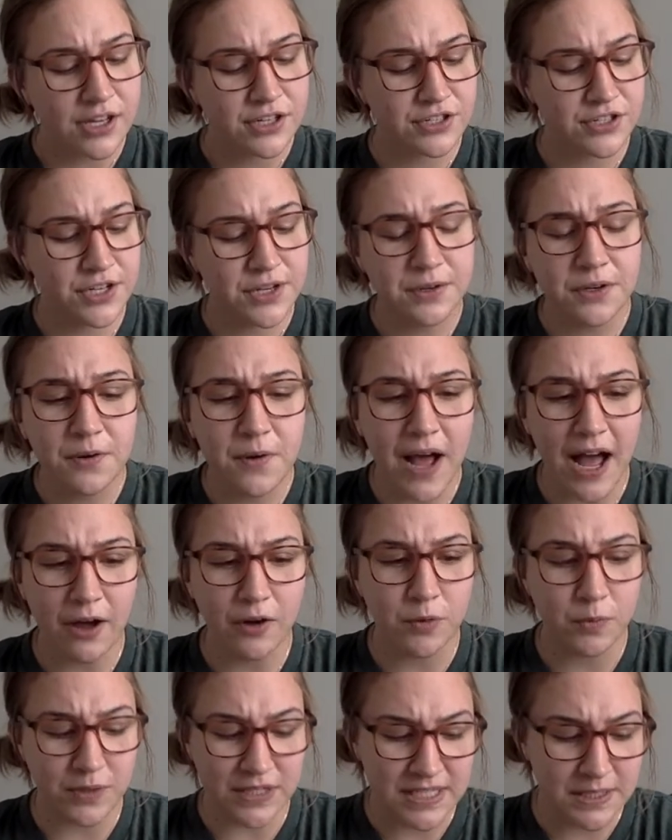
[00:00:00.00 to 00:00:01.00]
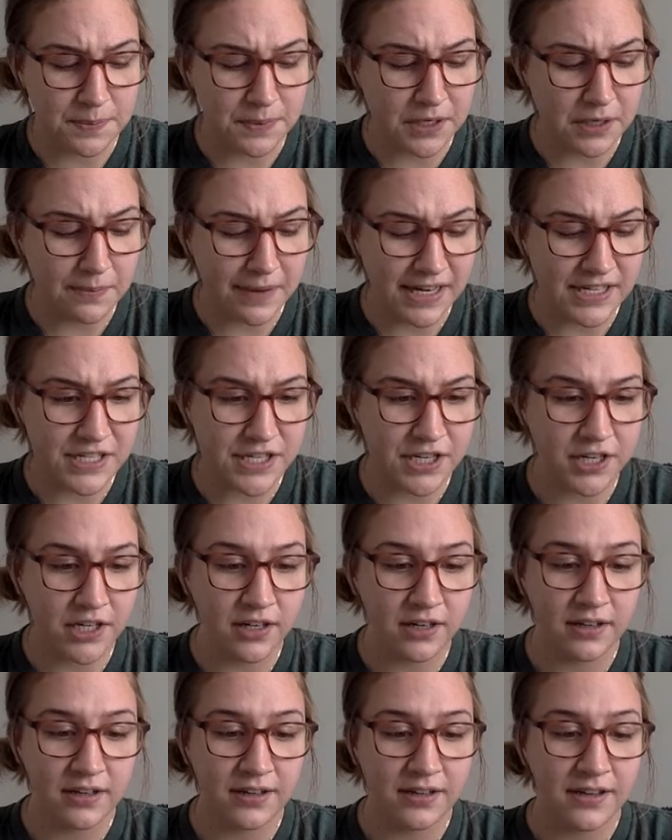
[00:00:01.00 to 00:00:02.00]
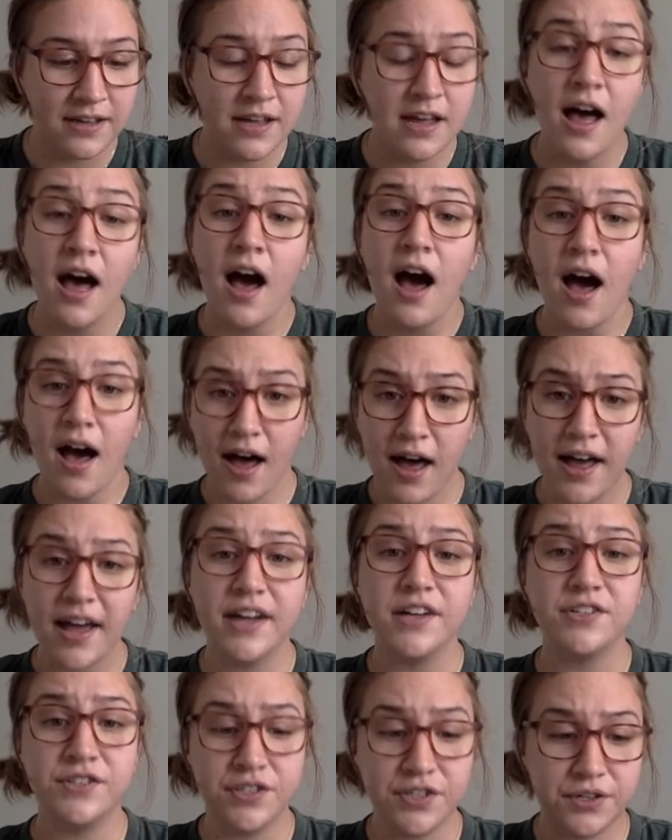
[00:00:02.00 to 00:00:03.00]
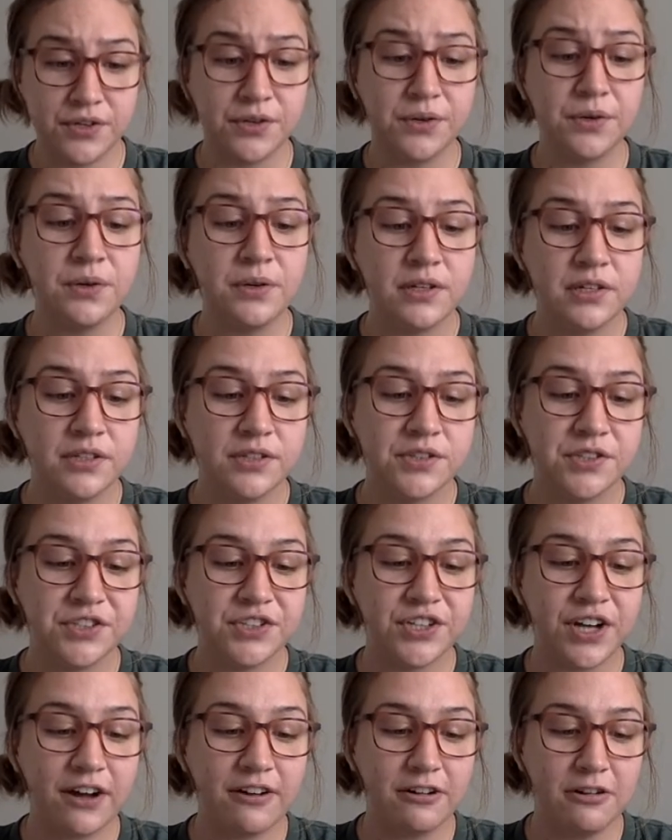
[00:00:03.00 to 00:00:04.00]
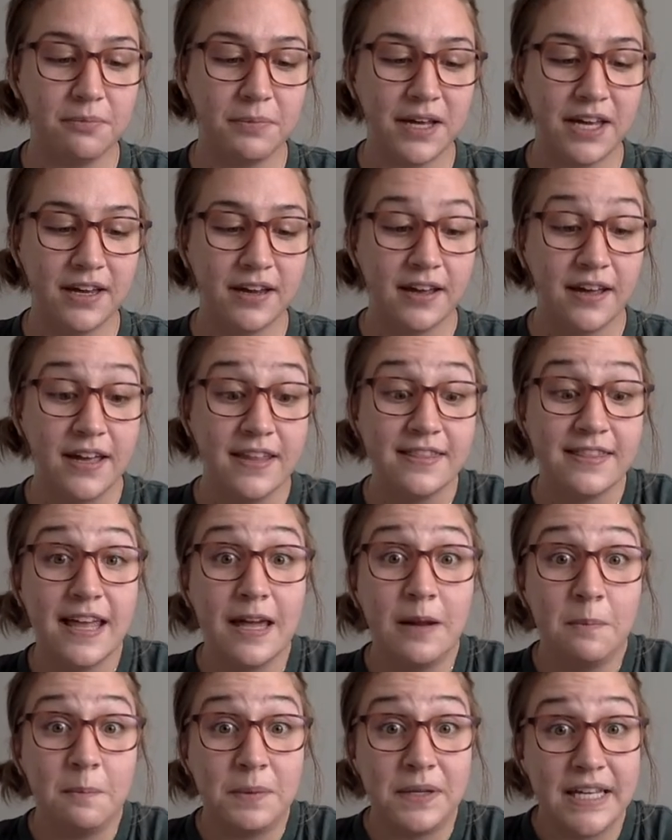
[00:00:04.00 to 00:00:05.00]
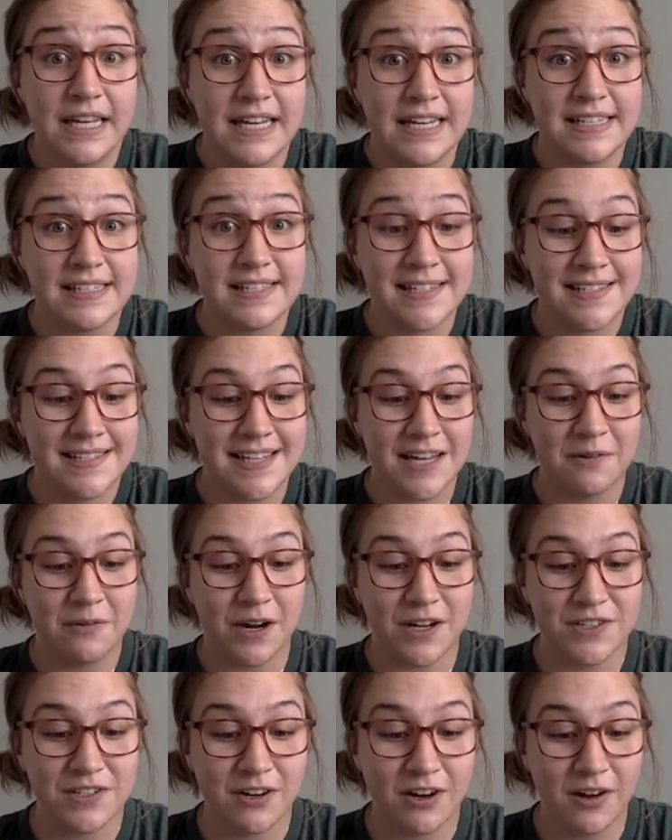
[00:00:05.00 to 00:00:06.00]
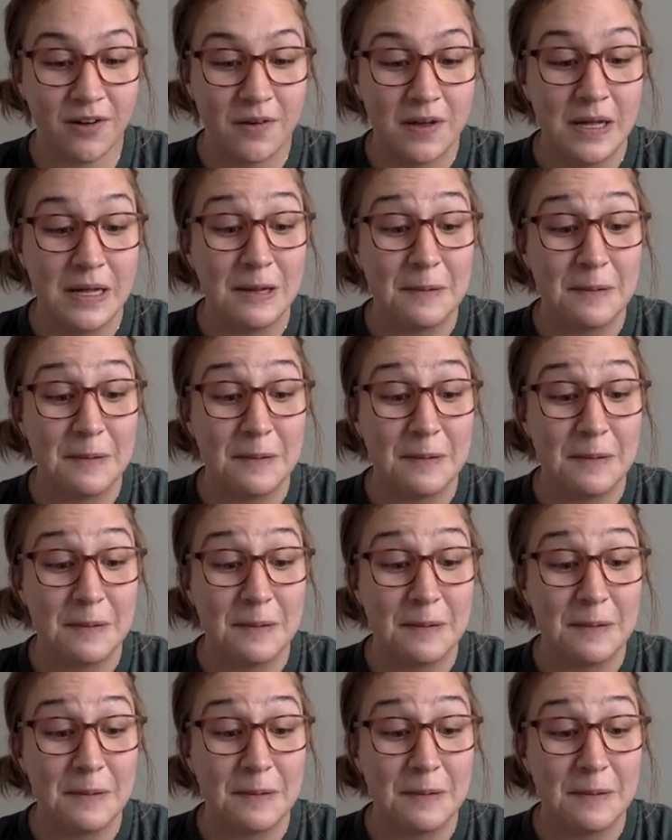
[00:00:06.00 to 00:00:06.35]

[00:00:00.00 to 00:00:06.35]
"Do you know how to whisper, my dear?" "I do," shouted Mig. "Then please," said Roscoe,